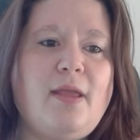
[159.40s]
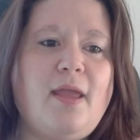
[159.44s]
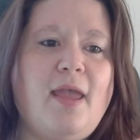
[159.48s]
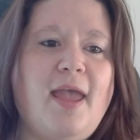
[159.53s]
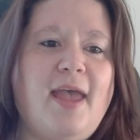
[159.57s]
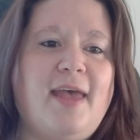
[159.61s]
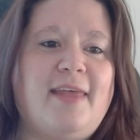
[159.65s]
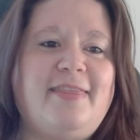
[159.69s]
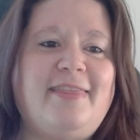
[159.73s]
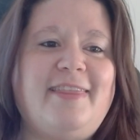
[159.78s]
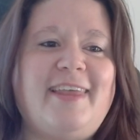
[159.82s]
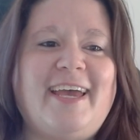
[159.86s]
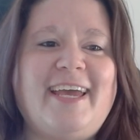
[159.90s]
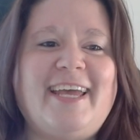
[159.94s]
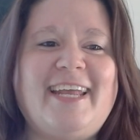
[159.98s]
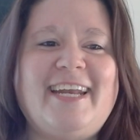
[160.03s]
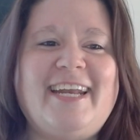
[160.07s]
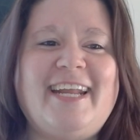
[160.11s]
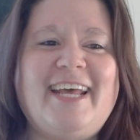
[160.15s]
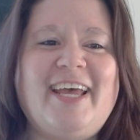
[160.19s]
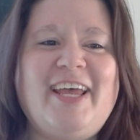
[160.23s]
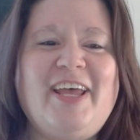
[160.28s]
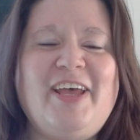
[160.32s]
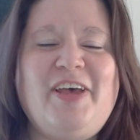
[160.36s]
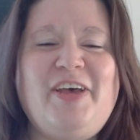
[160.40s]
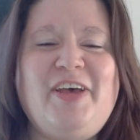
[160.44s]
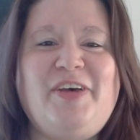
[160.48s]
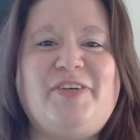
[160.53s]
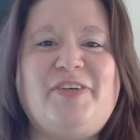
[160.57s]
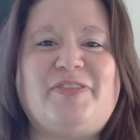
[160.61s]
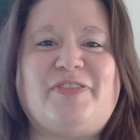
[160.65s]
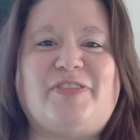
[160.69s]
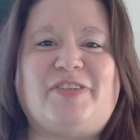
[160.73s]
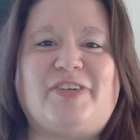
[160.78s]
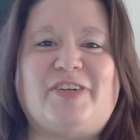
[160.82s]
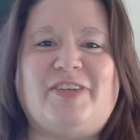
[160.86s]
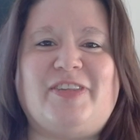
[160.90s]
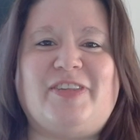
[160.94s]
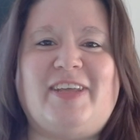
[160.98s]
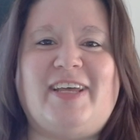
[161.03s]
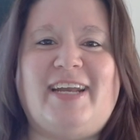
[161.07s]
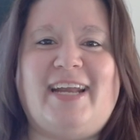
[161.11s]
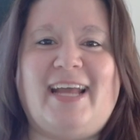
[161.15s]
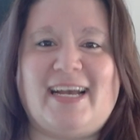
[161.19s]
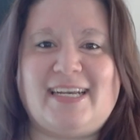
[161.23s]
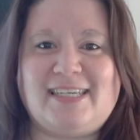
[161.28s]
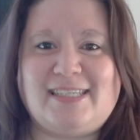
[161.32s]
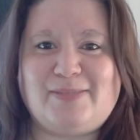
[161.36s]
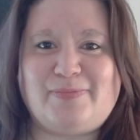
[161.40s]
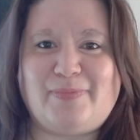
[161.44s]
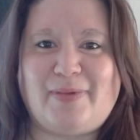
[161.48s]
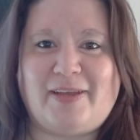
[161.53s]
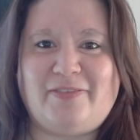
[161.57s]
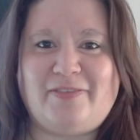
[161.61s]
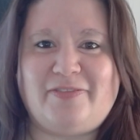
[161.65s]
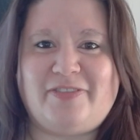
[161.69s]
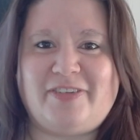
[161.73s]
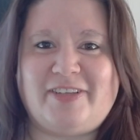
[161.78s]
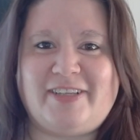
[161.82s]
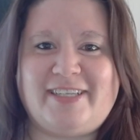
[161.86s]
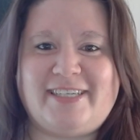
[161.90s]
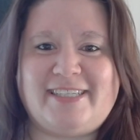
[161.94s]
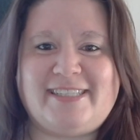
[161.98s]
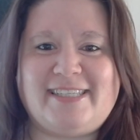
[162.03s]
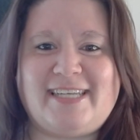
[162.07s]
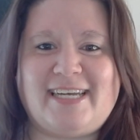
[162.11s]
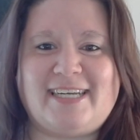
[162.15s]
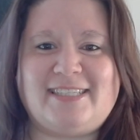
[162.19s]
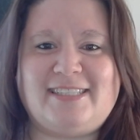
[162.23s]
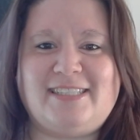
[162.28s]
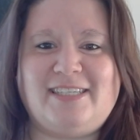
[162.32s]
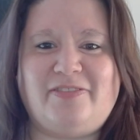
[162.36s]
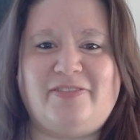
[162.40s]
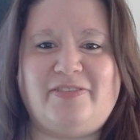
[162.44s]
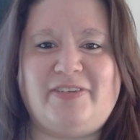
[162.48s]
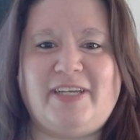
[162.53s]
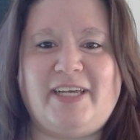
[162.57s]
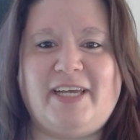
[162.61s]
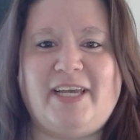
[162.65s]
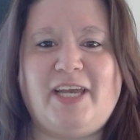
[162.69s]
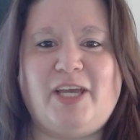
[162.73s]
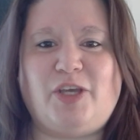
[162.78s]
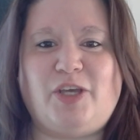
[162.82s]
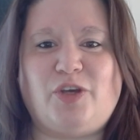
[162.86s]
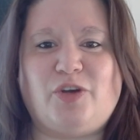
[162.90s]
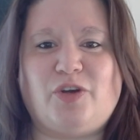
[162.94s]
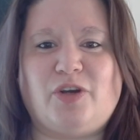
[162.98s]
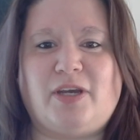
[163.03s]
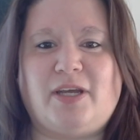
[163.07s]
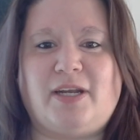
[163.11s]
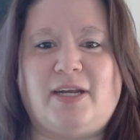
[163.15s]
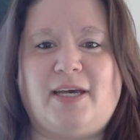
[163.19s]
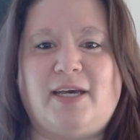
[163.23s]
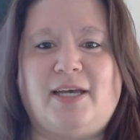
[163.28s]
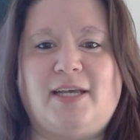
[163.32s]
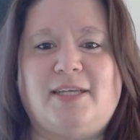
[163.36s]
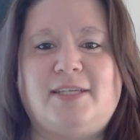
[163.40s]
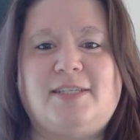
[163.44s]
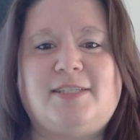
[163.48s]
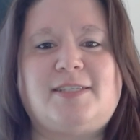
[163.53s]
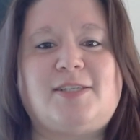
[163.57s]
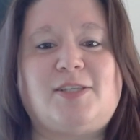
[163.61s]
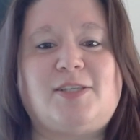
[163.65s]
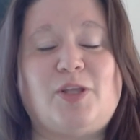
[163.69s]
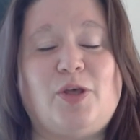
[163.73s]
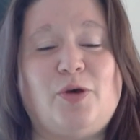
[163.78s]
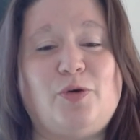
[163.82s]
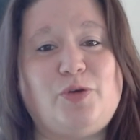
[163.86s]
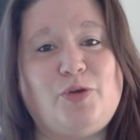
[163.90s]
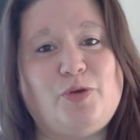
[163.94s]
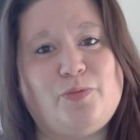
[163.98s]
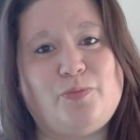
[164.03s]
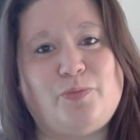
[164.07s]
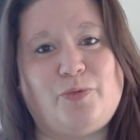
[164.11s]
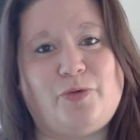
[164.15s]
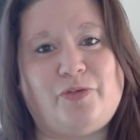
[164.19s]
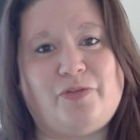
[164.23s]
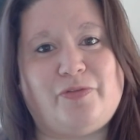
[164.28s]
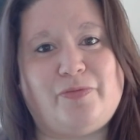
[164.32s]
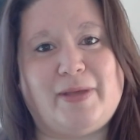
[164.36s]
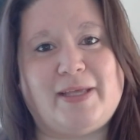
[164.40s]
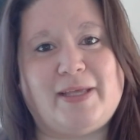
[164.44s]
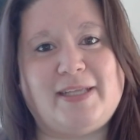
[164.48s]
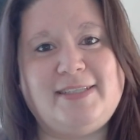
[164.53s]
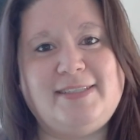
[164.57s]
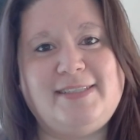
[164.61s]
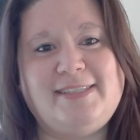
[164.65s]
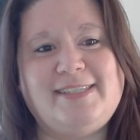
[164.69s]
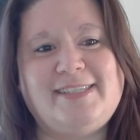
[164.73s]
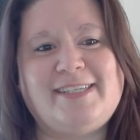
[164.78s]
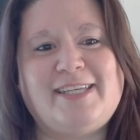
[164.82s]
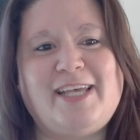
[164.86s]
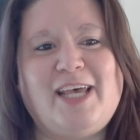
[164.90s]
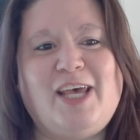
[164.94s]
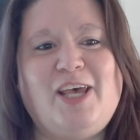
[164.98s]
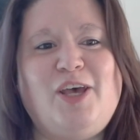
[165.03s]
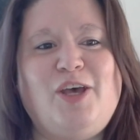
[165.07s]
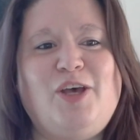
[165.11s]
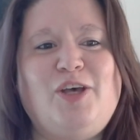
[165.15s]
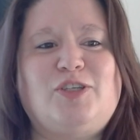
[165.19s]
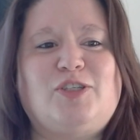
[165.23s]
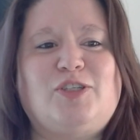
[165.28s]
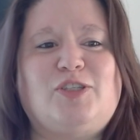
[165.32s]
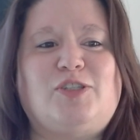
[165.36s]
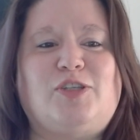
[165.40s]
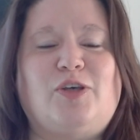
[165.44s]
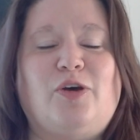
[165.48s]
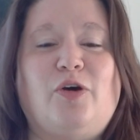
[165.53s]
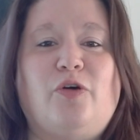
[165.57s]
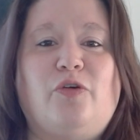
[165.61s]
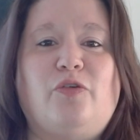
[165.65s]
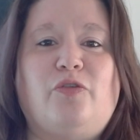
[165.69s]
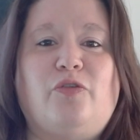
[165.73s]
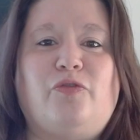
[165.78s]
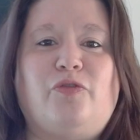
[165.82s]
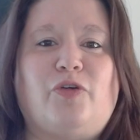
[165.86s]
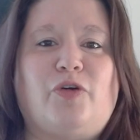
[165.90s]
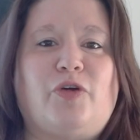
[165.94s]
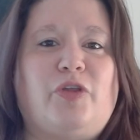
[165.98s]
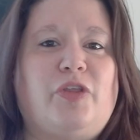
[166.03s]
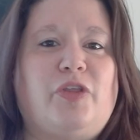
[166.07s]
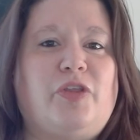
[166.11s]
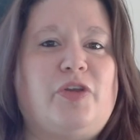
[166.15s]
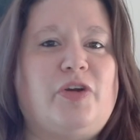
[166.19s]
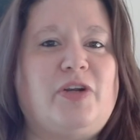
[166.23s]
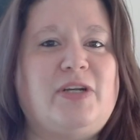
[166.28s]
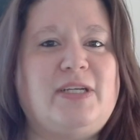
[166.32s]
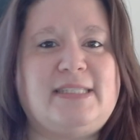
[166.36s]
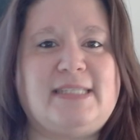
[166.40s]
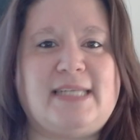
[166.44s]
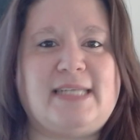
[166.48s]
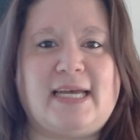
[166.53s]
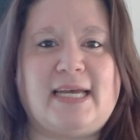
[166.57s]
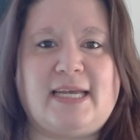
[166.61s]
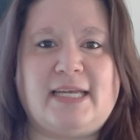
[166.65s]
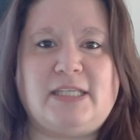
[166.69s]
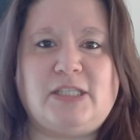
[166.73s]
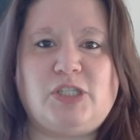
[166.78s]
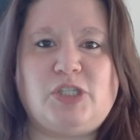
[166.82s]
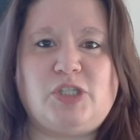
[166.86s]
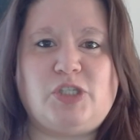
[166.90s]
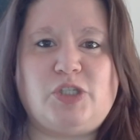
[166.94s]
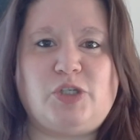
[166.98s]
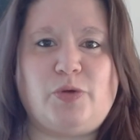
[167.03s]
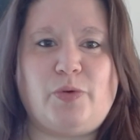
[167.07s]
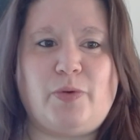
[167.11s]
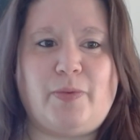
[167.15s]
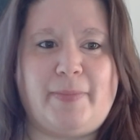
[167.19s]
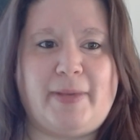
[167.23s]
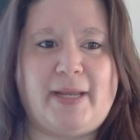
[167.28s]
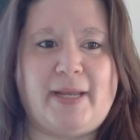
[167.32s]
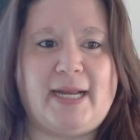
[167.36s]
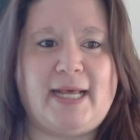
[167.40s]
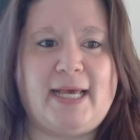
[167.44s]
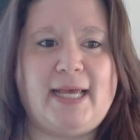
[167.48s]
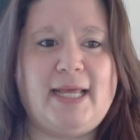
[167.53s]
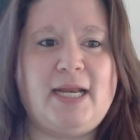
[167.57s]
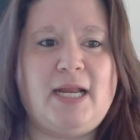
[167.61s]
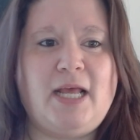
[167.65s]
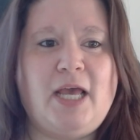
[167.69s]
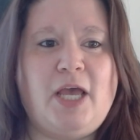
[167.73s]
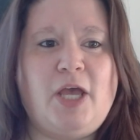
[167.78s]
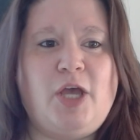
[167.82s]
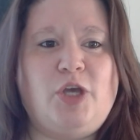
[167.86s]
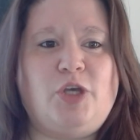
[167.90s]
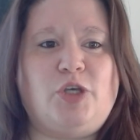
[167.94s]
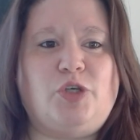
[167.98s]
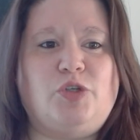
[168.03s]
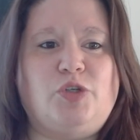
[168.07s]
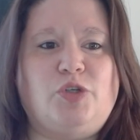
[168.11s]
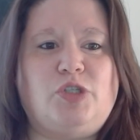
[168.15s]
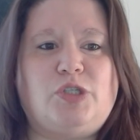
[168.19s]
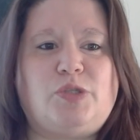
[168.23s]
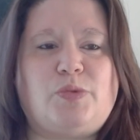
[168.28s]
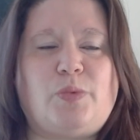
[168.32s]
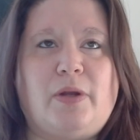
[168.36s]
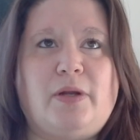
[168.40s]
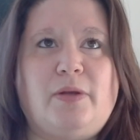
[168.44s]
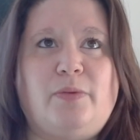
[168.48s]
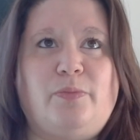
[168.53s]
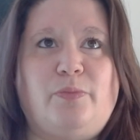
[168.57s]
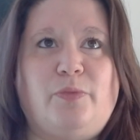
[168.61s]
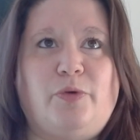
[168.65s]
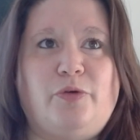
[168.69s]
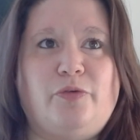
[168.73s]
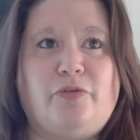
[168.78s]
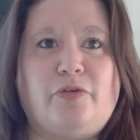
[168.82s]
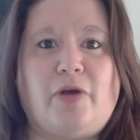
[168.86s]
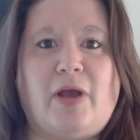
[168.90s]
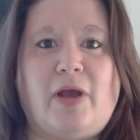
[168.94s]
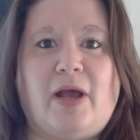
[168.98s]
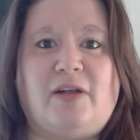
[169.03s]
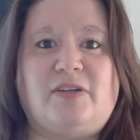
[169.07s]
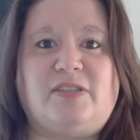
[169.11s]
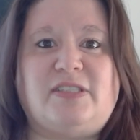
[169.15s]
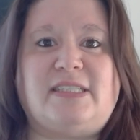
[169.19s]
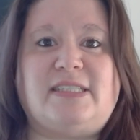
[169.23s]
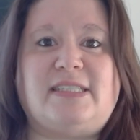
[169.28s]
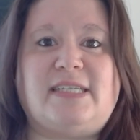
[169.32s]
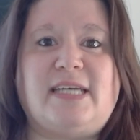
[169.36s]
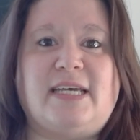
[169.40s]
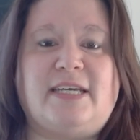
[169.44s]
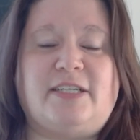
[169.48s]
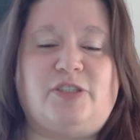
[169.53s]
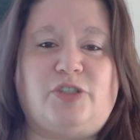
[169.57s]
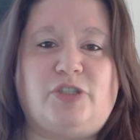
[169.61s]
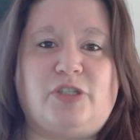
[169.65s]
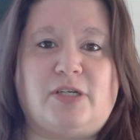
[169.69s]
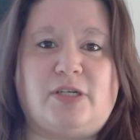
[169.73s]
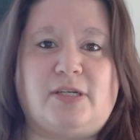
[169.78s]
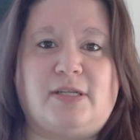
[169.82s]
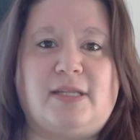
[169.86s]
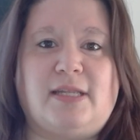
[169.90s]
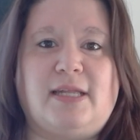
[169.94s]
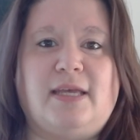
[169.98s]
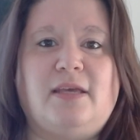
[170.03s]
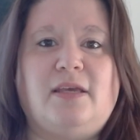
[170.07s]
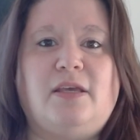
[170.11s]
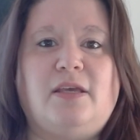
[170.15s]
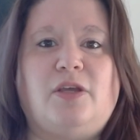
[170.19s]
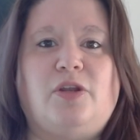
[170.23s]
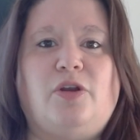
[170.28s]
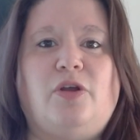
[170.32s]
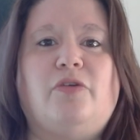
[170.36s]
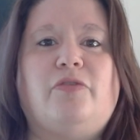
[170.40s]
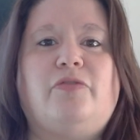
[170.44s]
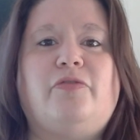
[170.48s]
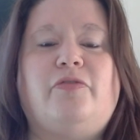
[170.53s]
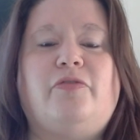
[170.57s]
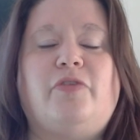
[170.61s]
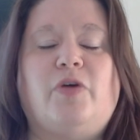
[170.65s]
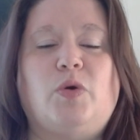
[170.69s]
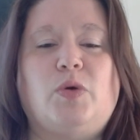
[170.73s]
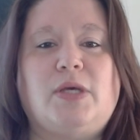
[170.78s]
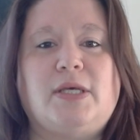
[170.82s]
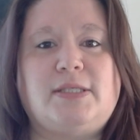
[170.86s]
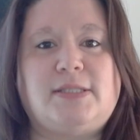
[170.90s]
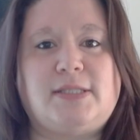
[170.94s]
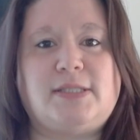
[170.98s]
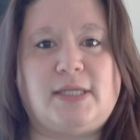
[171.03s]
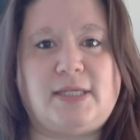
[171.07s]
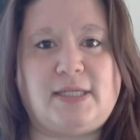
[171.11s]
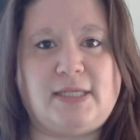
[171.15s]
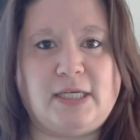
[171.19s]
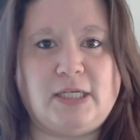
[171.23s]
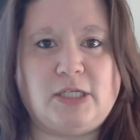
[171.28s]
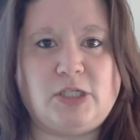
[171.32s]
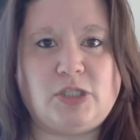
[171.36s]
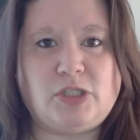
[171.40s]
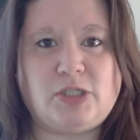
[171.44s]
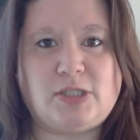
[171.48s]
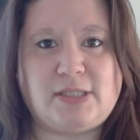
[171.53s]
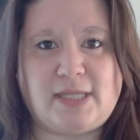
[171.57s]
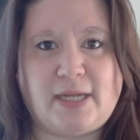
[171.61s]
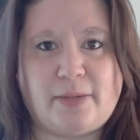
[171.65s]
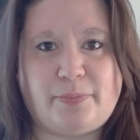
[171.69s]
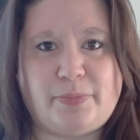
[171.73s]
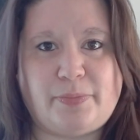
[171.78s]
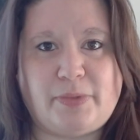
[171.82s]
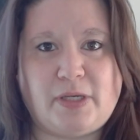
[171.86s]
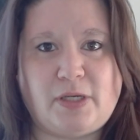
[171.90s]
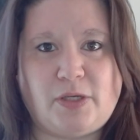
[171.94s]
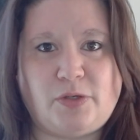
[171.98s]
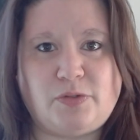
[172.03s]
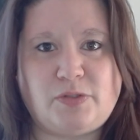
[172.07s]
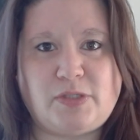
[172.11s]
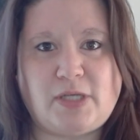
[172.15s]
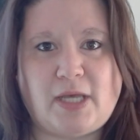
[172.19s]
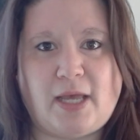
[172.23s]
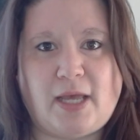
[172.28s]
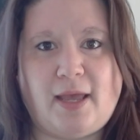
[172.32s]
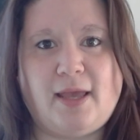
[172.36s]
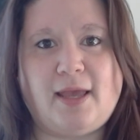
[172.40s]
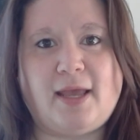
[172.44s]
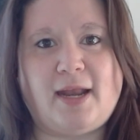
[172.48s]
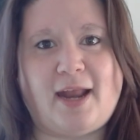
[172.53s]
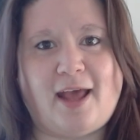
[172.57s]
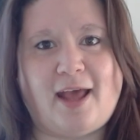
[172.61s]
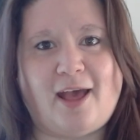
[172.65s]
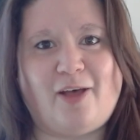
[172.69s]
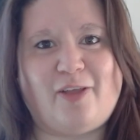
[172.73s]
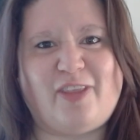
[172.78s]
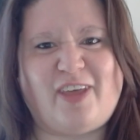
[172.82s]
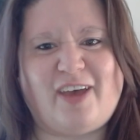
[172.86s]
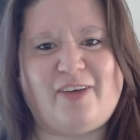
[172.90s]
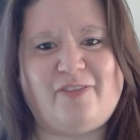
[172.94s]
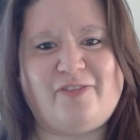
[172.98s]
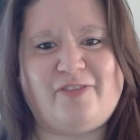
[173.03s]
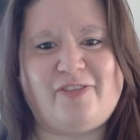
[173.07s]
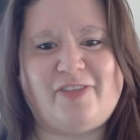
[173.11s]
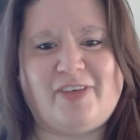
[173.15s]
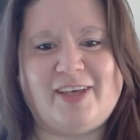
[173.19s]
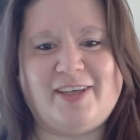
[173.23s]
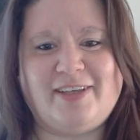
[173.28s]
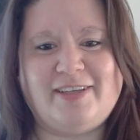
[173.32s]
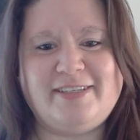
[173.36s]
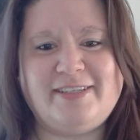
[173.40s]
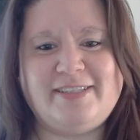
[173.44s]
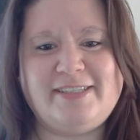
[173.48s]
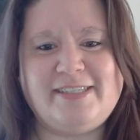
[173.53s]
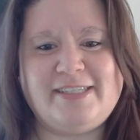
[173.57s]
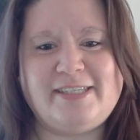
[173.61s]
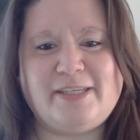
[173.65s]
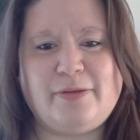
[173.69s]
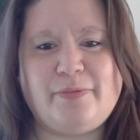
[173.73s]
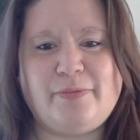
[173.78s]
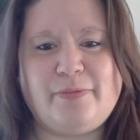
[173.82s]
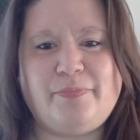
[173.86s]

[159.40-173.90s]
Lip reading: And then for the next mindfulness activity, you're gonna slow your movements. So for 30 seconds to a minute, you just want to move around intentionally, focus on each step that you take and how that feels.